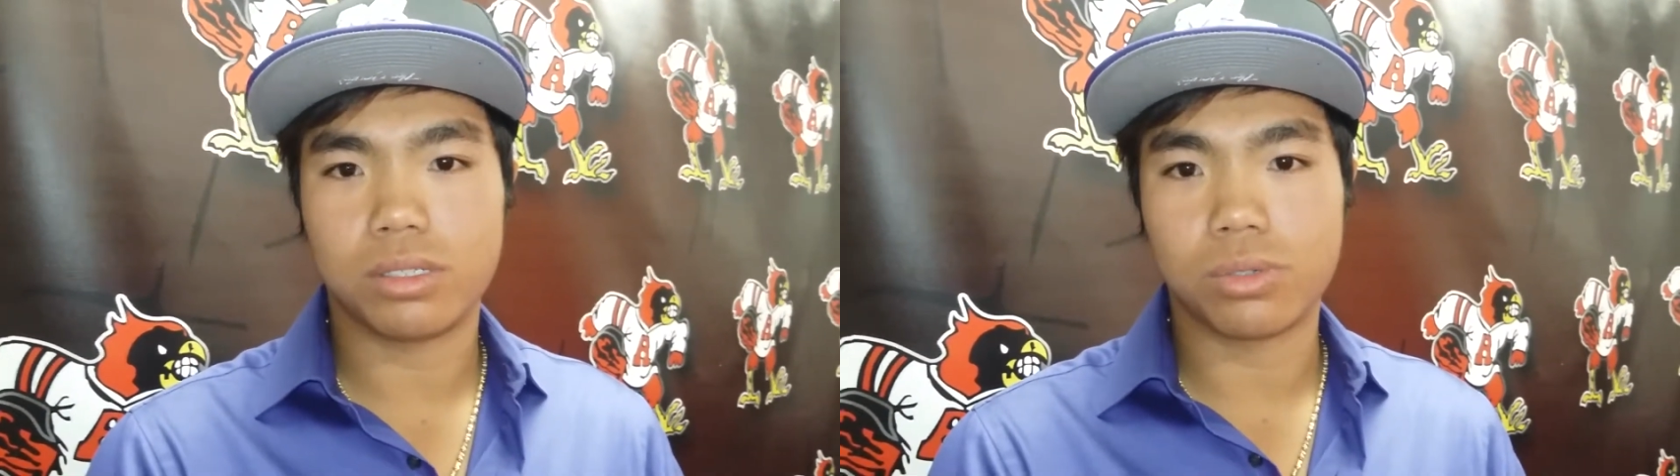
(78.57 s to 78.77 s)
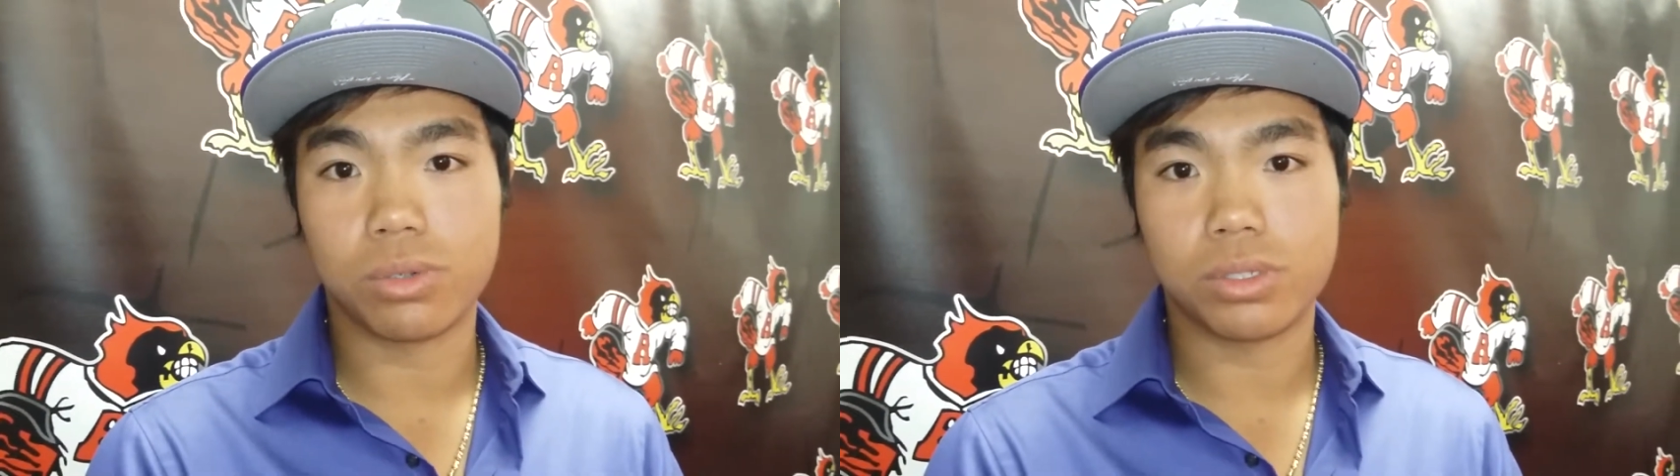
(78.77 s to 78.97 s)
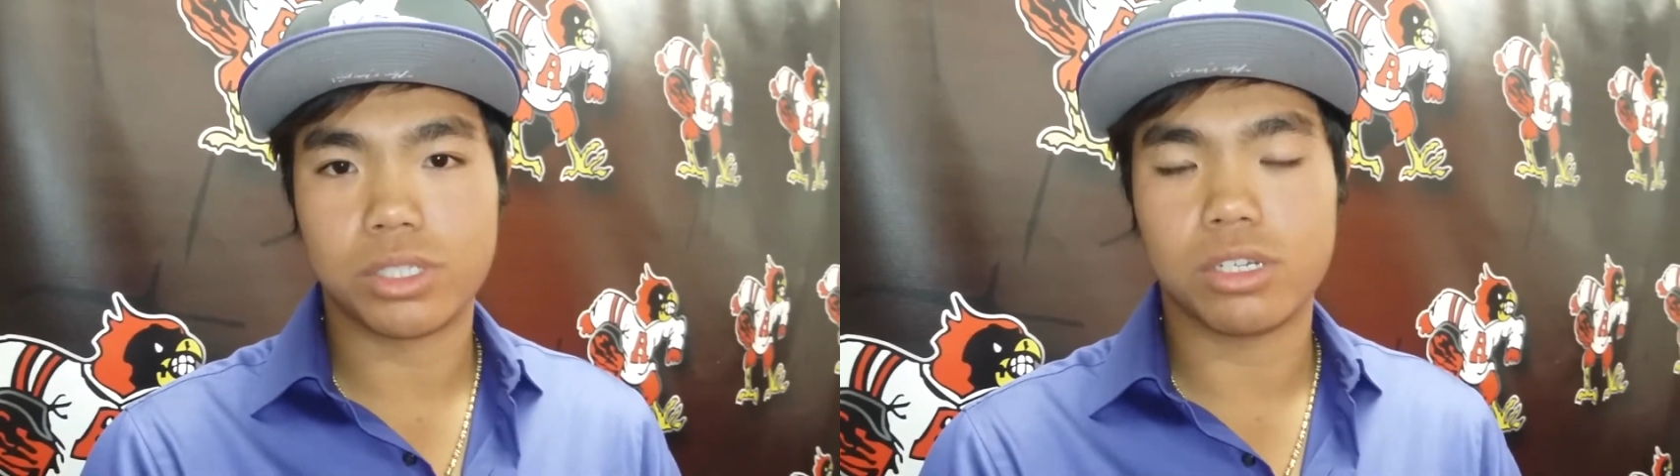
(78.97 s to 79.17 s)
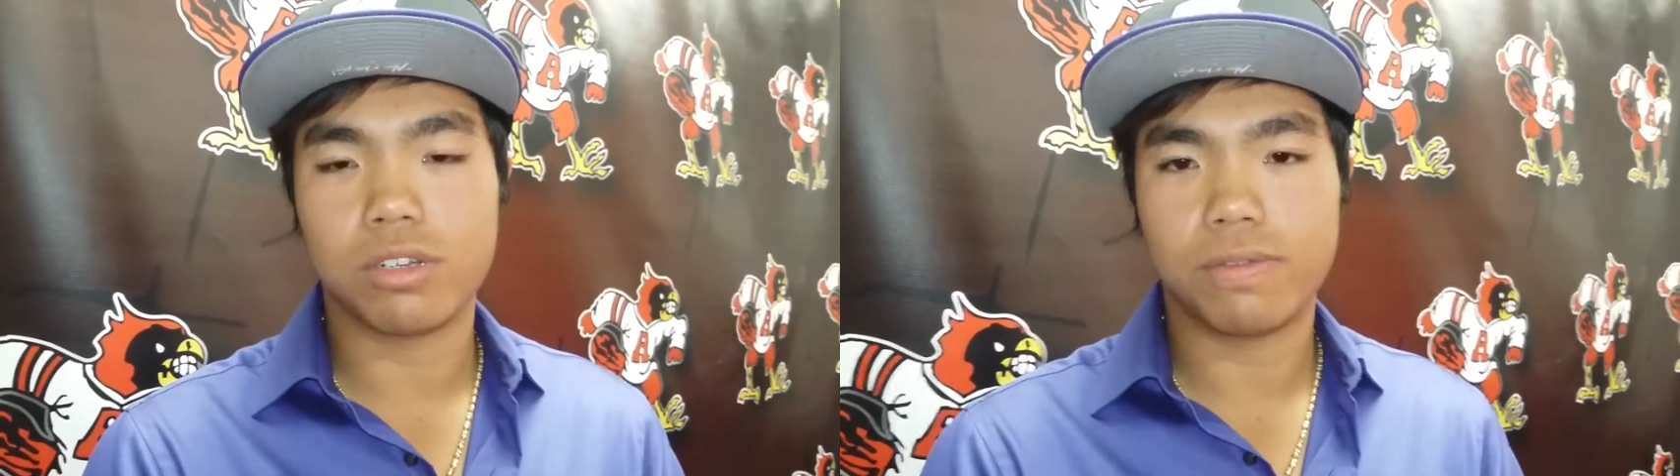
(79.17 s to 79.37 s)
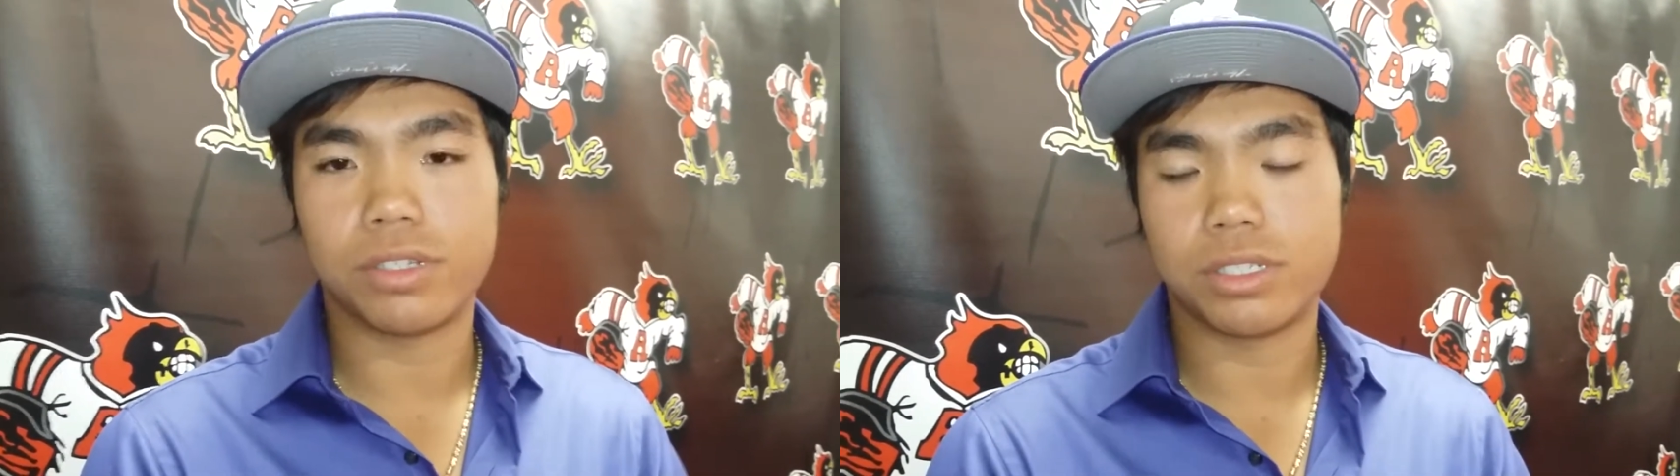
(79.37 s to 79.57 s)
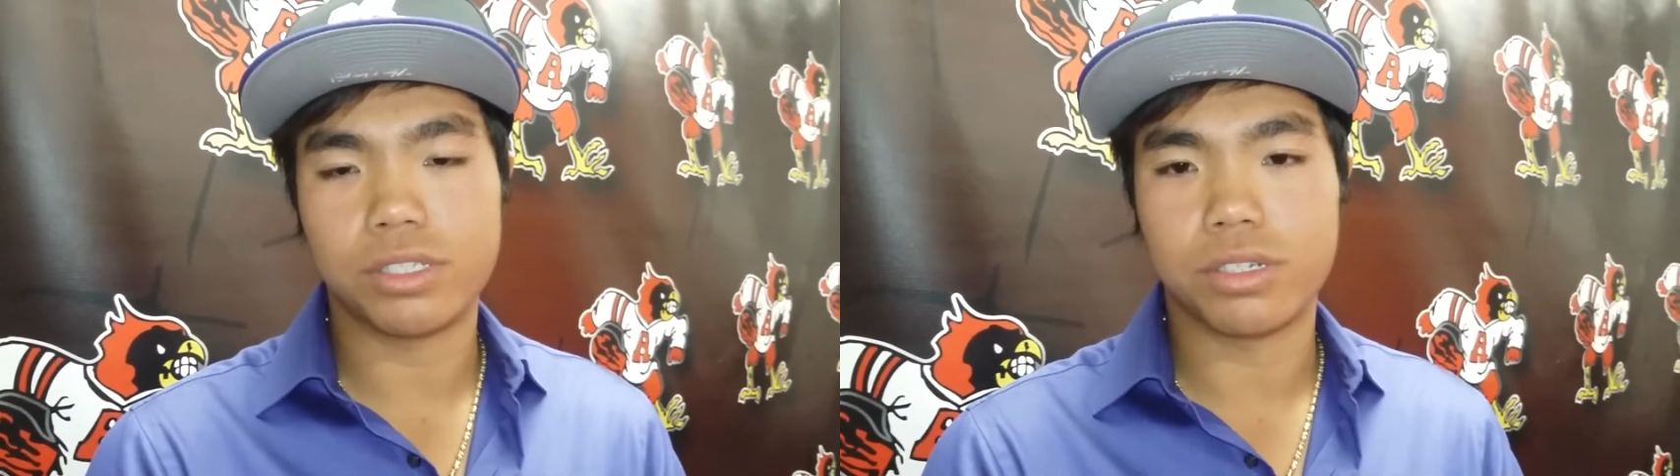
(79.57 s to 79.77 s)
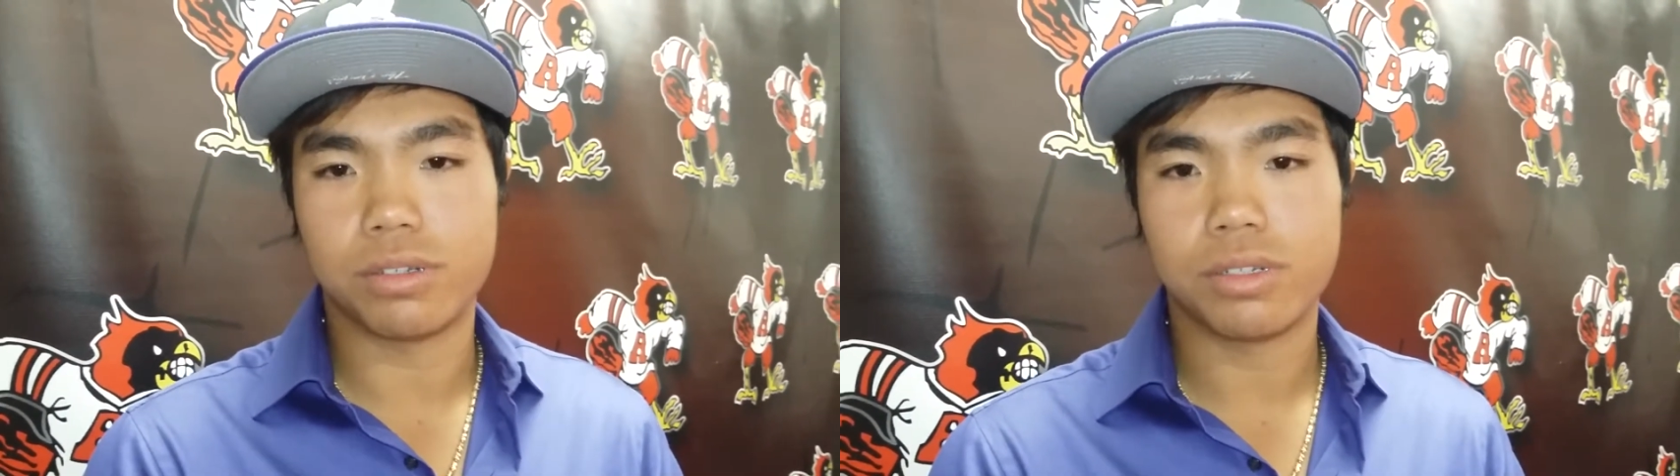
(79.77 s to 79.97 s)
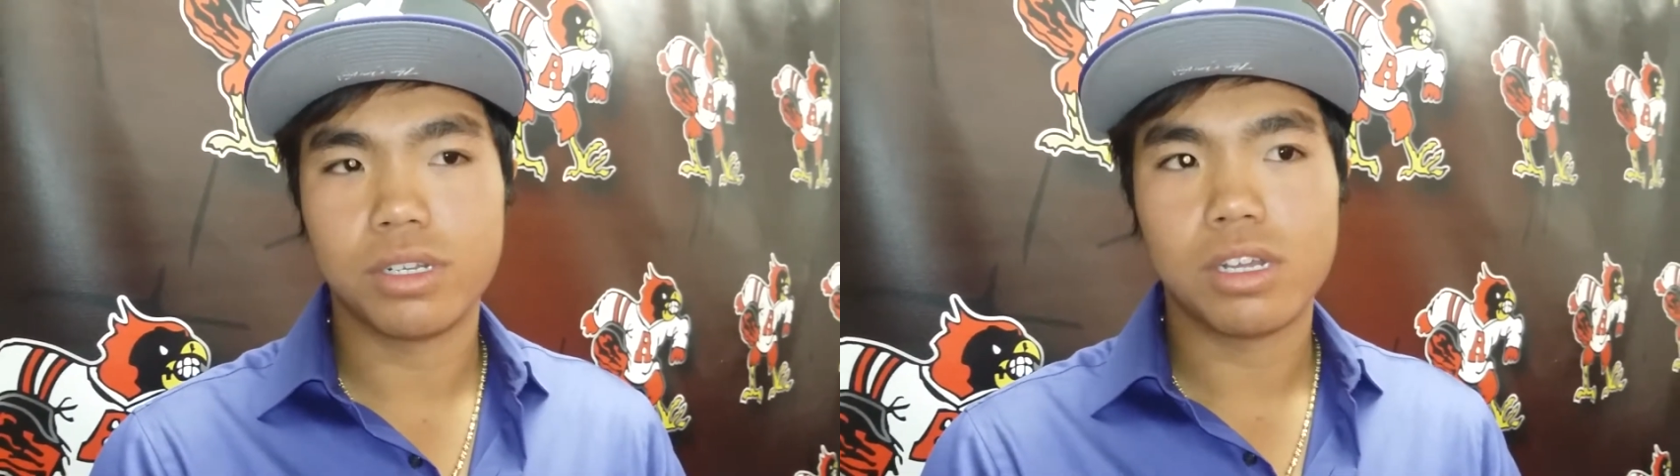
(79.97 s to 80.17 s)
school itself is, you know,
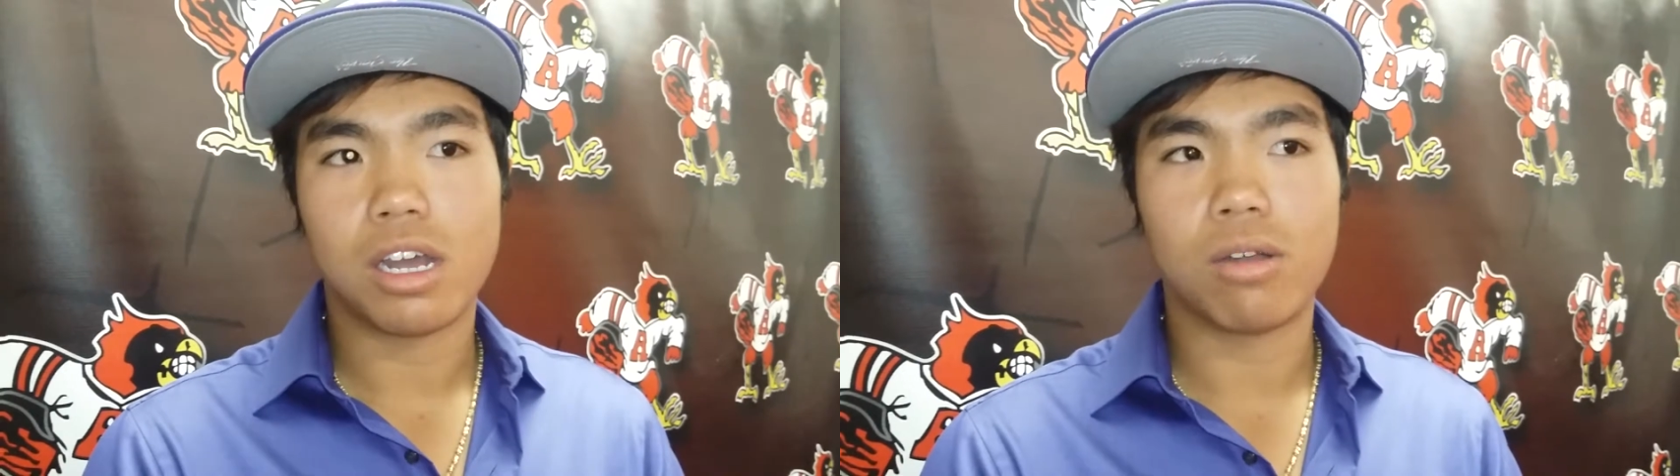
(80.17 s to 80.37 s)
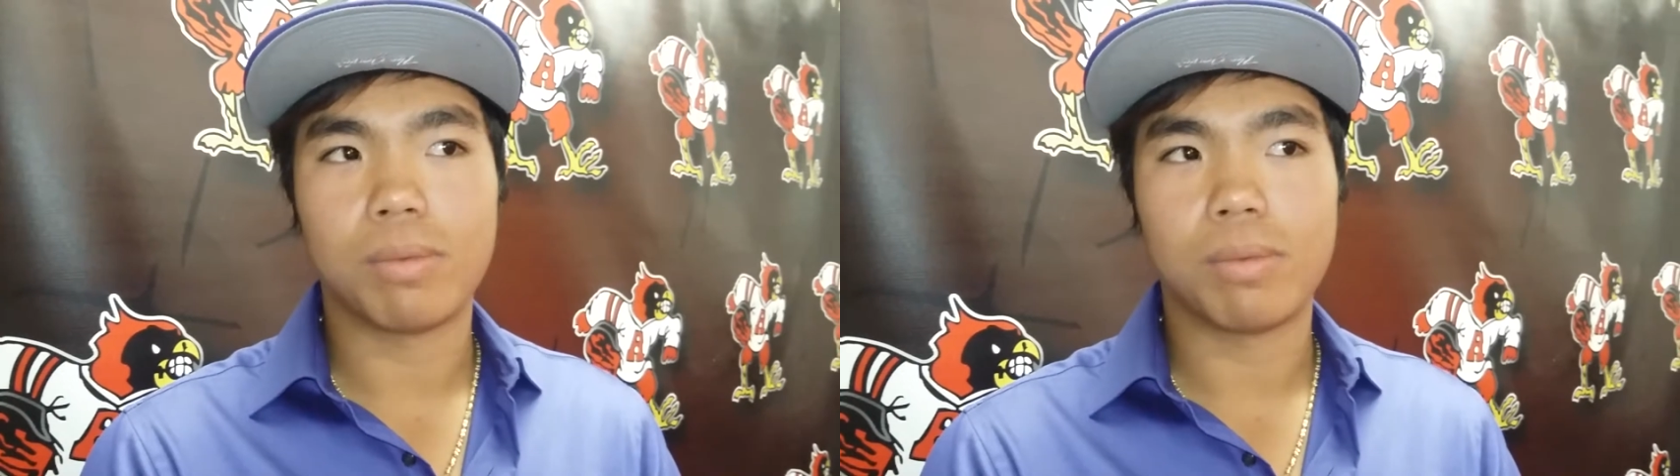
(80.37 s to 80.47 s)
mm-hmm.